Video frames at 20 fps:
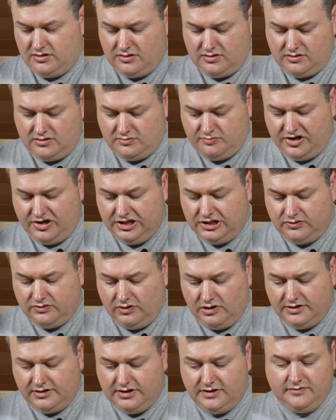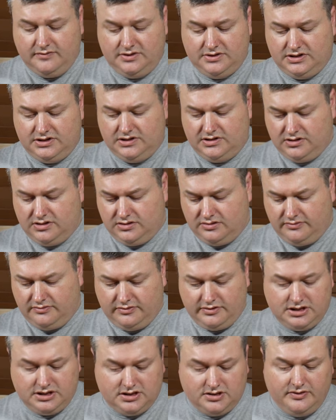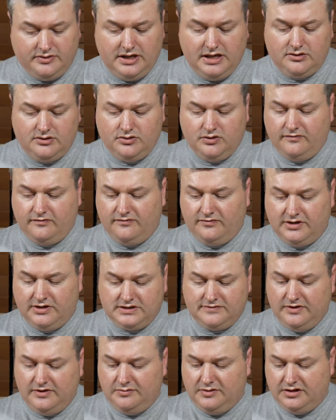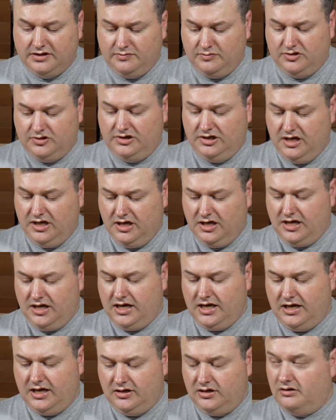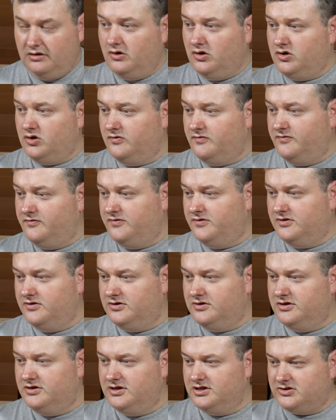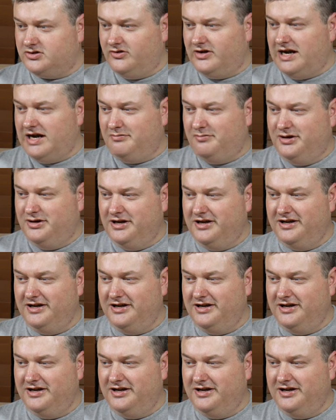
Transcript: print quality was really good for this filament, but I had a lot of scrap